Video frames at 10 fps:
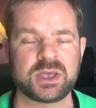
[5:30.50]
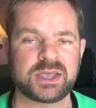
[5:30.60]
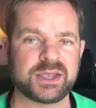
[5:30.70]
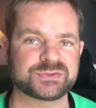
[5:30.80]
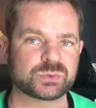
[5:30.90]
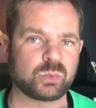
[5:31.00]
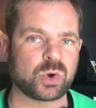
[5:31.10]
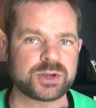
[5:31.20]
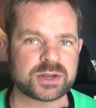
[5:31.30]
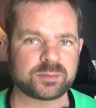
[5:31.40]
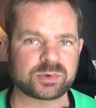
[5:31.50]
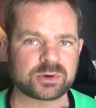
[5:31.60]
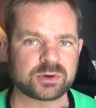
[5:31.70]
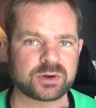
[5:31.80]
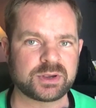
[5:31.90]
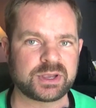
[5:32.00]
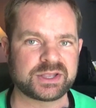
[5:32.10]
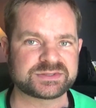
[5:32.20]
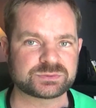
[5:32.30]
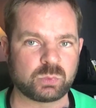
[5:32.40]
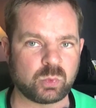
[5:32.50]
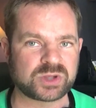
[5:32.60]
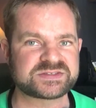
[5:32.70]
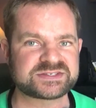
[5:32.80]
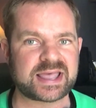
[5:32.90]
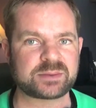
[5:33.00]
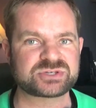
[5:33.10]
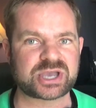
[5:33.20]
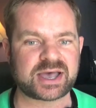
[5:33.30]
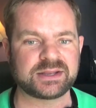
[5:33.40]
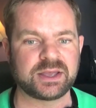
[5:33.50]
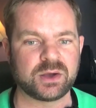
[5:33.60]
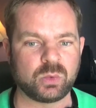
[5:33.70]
It's one number, it's one snapshot,